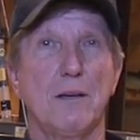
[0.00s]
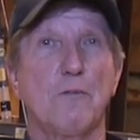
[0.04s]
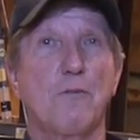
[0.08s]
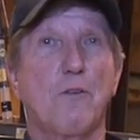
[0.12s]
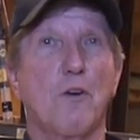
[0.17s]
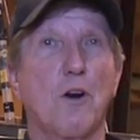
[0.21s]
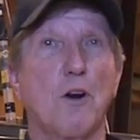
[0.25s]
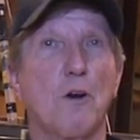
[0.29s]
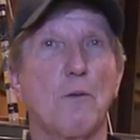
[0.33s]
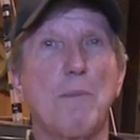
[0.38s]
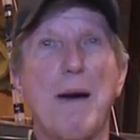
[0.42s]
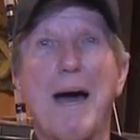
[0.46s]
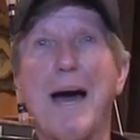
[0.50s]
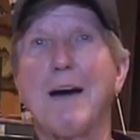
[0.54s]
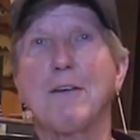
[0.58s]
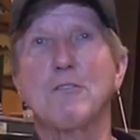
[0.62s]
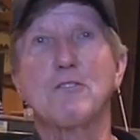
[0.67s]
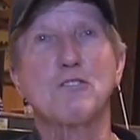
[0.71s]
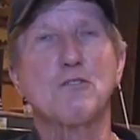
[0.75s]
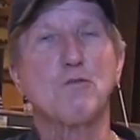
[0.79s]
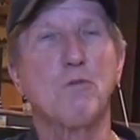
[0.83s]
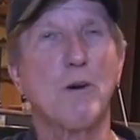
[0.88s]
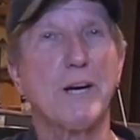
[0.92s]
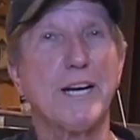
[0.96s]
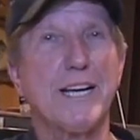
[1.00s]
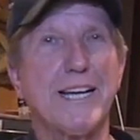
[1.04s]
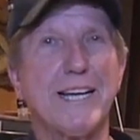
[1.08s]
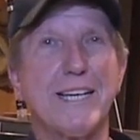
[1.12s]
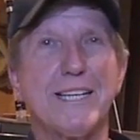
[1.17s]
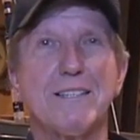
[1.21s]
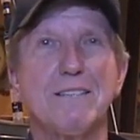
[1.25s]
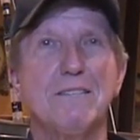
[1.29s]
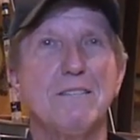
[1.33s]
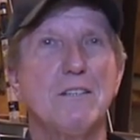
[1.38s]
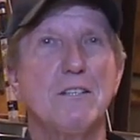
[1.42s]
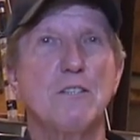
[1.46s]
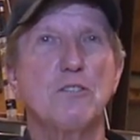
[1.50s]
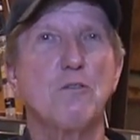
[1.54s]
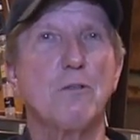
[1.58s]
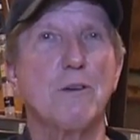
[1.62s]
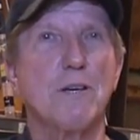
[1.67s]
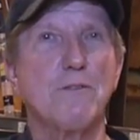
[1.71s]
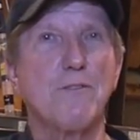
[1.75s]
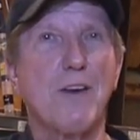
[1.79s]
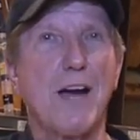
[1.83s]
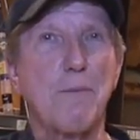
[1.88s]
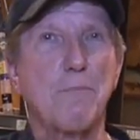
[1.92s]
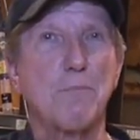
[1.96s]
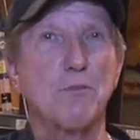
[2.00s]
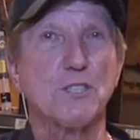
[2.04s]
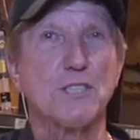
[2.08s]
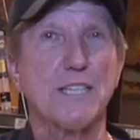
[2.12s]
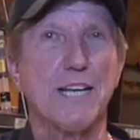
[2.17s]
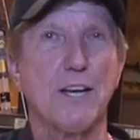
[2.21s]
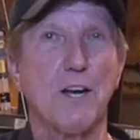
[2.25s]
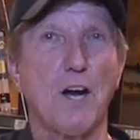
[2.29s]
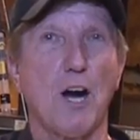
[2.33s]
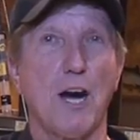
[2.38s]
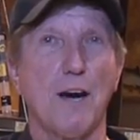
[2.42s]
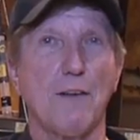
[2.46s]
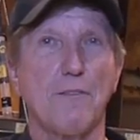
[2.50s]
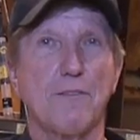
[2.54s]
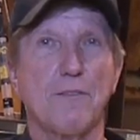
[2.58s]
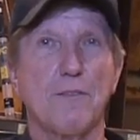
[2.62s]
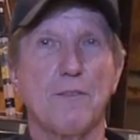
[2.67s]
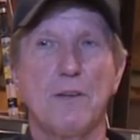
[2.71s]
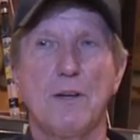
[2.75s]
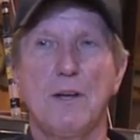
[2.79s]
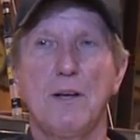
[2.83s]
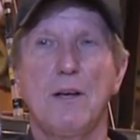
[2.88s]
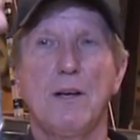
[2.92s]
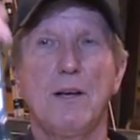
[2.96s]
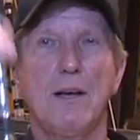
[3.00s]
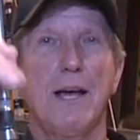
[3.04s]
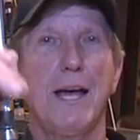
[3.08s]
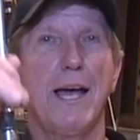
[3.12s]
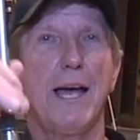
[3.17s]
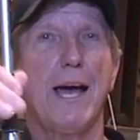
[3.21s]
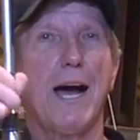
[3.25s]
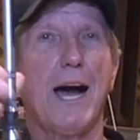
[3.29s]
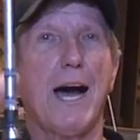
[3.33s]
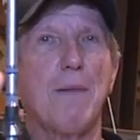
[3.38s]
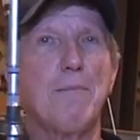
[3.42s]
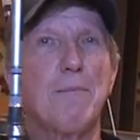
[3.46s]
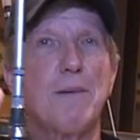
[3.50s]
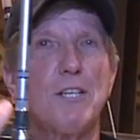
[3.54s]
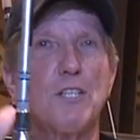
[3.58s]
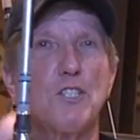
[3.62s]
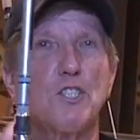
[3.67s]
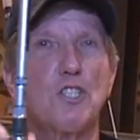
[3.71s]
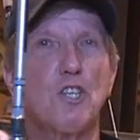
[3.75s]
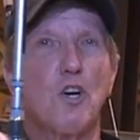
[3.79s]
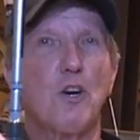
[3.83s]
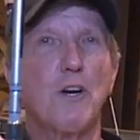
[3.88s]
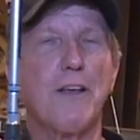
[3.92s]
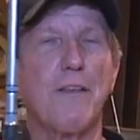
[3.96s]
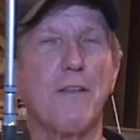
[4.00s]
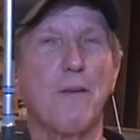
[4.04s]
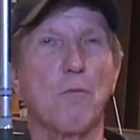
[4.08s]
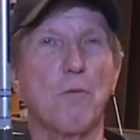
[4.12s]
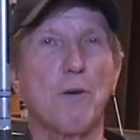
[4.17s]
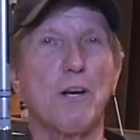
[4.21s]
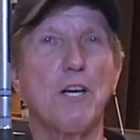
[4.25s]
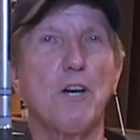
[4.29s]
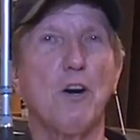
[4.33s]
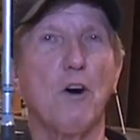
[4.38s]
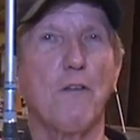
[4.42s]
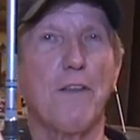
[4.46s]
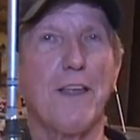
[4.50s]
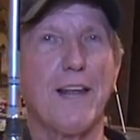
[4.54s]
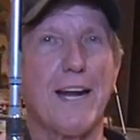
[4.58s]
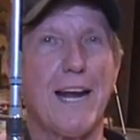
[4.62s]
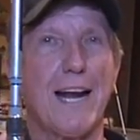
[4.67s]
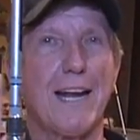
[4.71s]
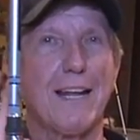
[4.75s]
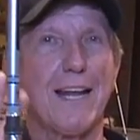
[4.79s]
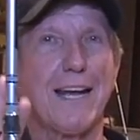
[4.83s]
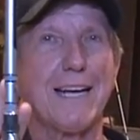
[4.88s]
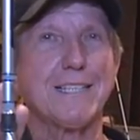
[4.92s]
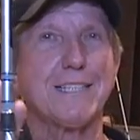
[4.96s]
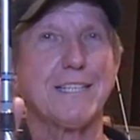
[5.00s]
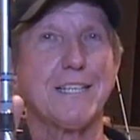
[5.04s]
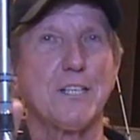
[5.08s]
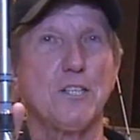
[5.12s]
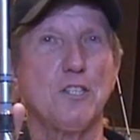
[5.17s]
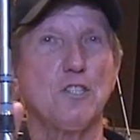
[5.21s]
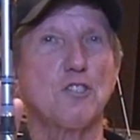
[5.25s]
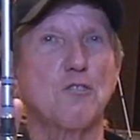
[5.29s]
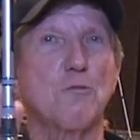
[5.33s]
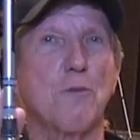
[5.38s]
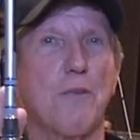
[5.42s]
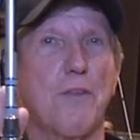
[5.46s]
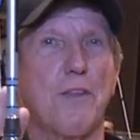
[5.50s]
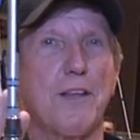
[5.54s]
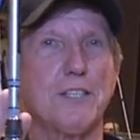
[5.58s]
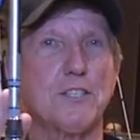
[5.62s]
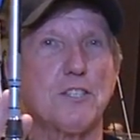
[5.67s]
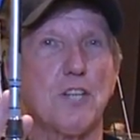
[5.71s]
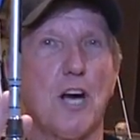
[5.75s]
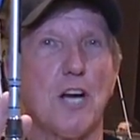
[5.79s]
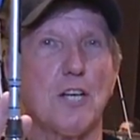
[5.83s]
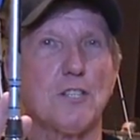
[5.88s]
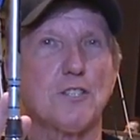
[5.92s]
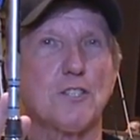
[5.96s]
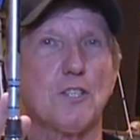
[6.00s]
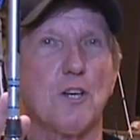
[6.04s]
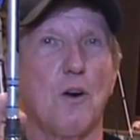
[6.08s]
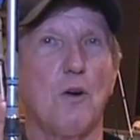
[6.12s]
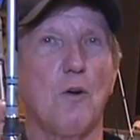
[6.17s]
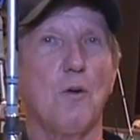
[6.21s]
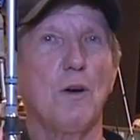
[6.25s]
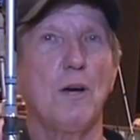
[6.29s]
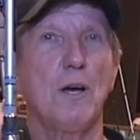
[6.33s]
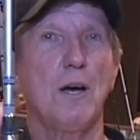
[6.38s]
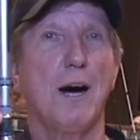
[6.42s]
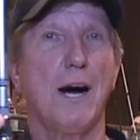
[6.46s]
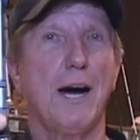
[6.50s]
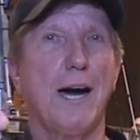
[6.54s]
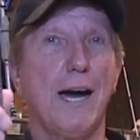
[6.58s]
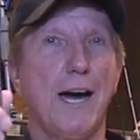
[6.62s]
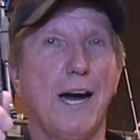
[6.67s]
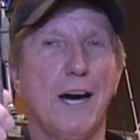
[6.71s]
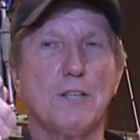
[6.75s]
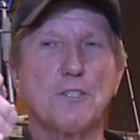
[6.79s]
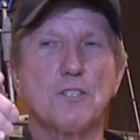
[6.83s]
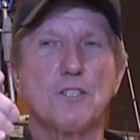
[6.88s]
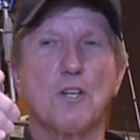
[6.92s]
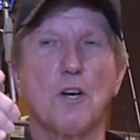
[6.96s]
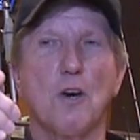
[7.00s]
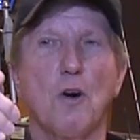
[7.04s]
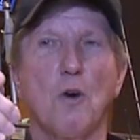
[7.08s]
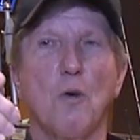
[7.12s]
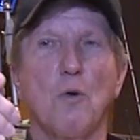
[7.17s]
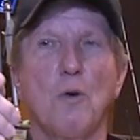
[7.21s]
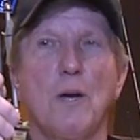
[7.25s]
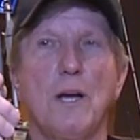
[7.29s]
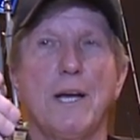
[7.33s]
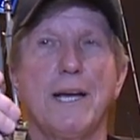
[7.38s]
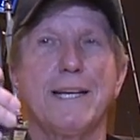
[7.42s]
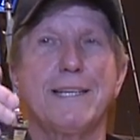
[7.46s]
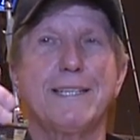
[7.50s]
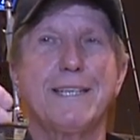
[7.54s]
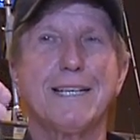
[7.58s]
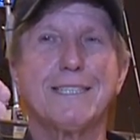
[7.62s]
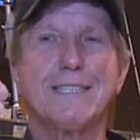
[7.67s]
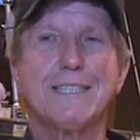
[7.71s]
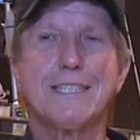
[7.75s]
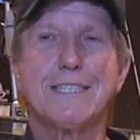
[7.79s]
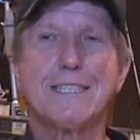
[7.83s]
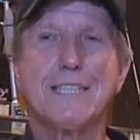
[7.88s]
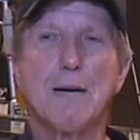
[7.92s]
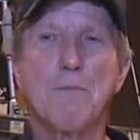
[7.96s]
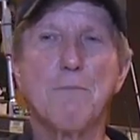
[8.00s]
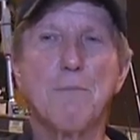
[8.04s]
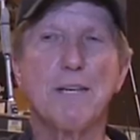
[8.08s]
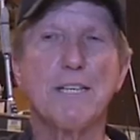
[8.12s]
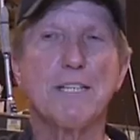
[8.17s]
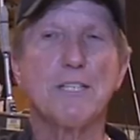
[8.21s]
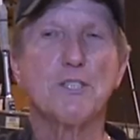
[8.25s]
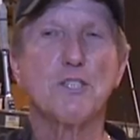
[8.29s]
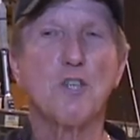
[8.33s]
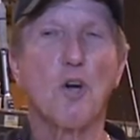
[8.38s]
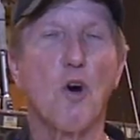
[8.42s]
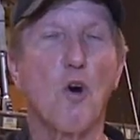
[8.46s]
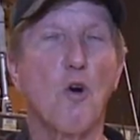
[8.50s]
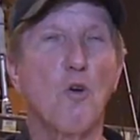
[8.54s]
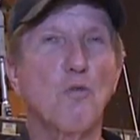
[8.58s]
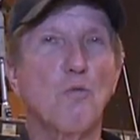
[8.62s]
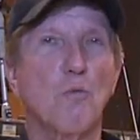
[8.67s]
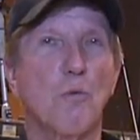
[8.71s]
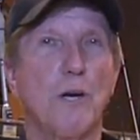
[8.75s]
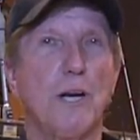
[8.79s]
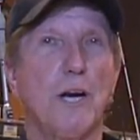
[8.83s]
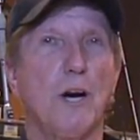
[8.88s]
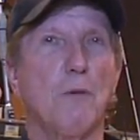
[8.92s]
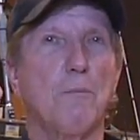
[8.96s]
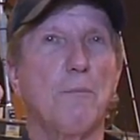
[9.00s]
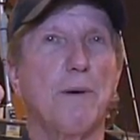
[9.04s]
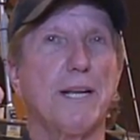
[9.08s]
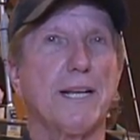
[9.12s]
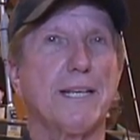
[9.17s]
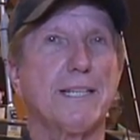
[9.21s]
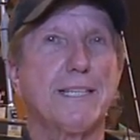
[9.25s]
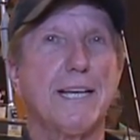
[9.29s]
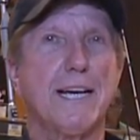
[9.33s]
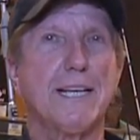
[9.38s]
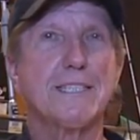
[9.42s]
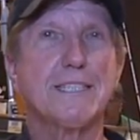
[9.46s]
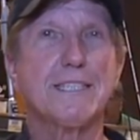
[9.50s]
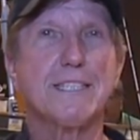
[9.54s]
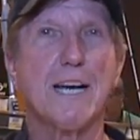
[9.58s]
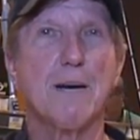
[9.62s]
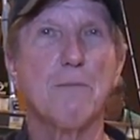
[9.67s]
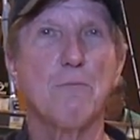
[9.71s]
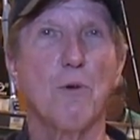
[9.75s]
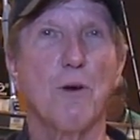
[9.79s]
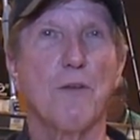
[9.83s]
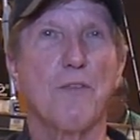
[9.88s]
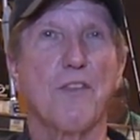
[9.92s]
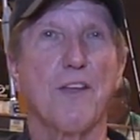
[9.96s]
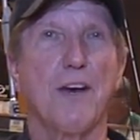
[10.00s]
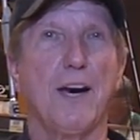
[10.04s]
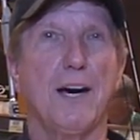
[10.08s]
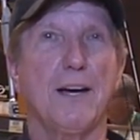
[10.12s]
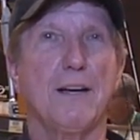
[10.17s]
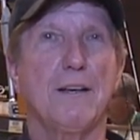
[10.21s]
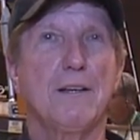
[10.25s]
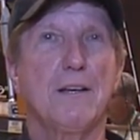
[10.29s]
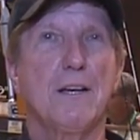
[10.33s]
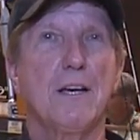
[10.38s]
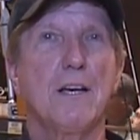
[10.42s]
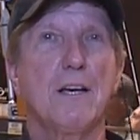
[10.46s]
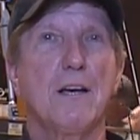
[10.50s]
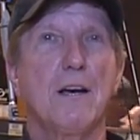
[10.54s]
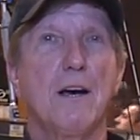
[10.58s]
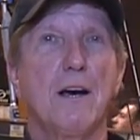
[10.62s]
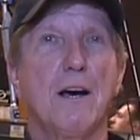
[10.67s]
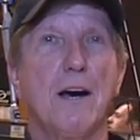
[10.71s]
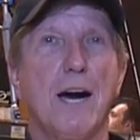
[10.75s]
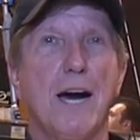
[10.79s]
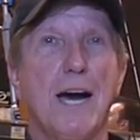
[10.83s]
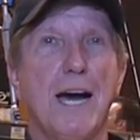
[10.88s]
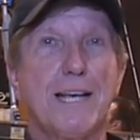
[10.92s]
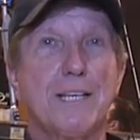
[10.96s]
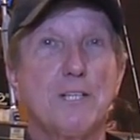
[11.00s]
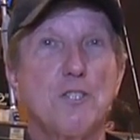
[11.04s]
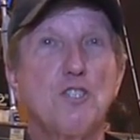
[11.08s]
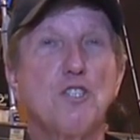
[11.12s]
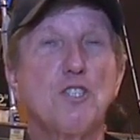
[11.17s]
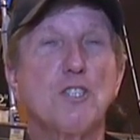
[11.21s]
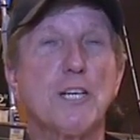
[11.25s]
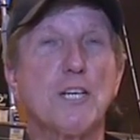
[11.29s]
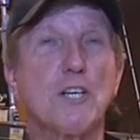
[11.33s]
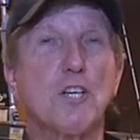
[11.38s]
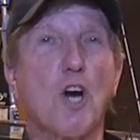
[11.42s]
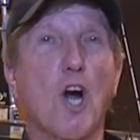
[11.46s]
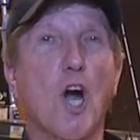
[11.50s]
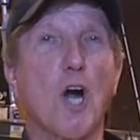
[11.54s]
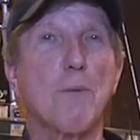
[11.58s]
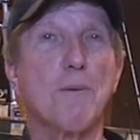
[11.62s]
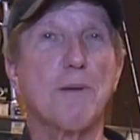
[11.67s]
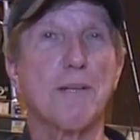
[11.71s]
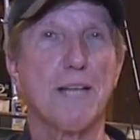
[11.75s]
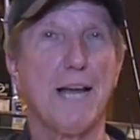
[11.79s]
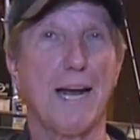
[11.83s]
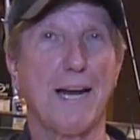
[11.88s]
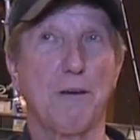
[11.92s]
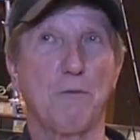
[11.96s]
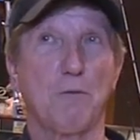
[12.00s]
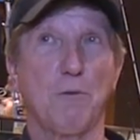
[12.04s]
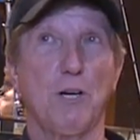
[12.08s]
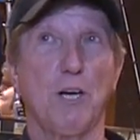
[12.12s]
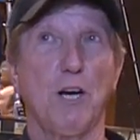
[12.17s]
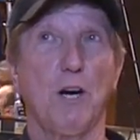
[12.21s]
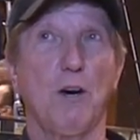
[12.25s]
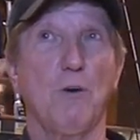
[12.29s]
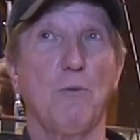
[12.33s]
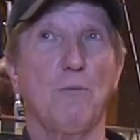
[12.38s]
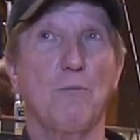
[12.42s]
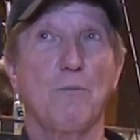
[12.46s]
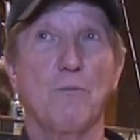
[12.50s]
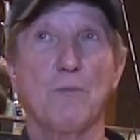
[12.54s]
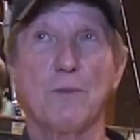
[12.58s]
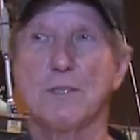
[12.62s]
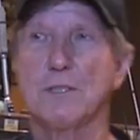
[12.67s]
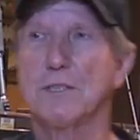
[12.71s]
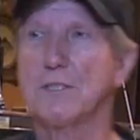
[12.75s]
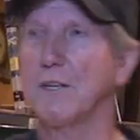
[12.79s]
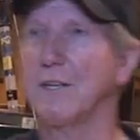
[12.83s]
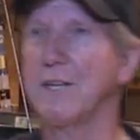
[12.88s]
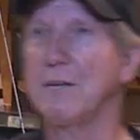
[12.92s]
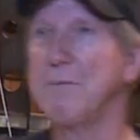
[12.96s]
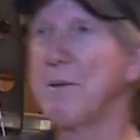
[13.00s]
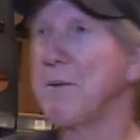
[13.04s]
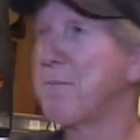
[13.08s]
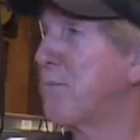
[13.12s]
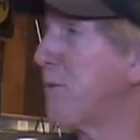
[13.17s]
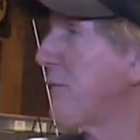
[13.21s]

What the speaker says: for about 20, 25% off. I'm gonna show you the reel that I like to use with this also. It doesn't come with its own reel, but it does come with I use a carbon light reel. So let me